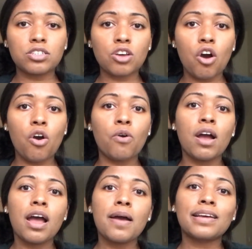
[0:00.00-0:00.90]

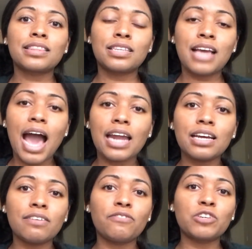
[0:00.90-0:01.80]
So kind
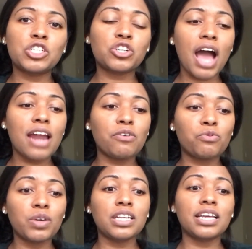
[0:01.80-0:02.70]
of try to
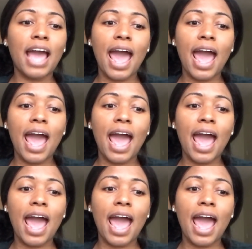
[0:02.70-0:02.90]
really